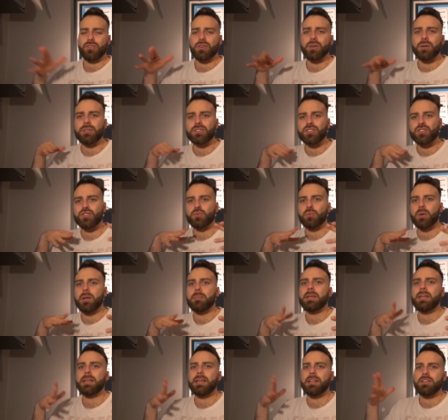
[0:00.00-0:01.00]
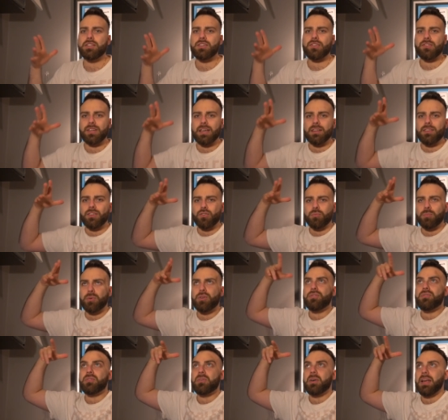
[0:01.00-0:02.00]
girl is swimming and you just get this
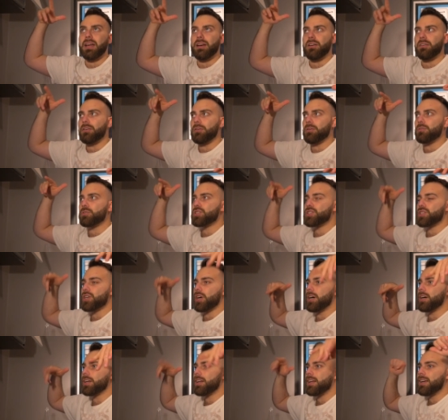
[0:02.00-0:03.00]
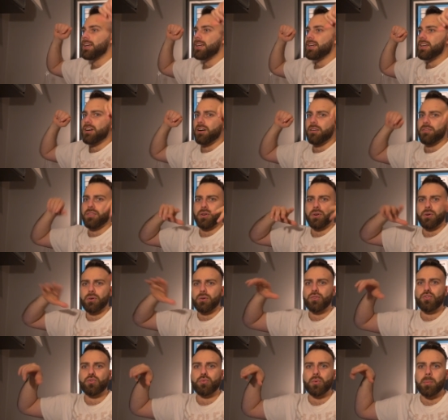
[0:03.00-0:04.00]
beautiful aerial shot of the
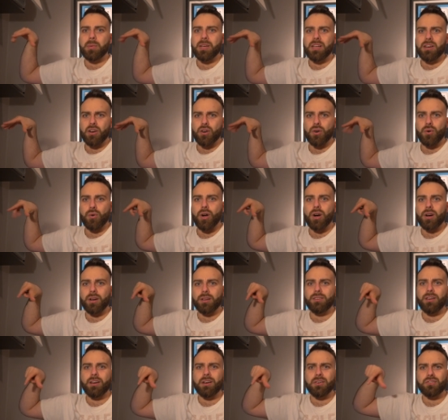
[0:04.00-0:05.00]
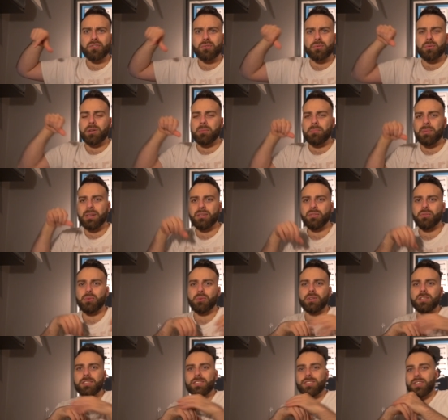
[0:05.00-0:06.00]
girl swimming and a crocodile's creeping
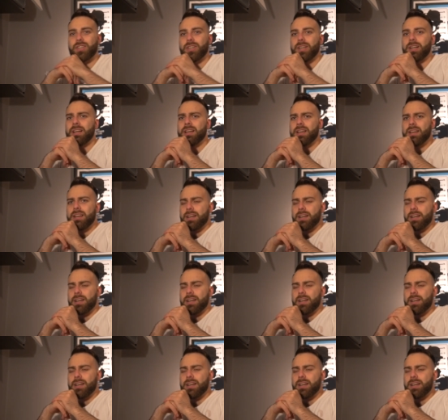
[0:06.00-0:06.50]
towards her.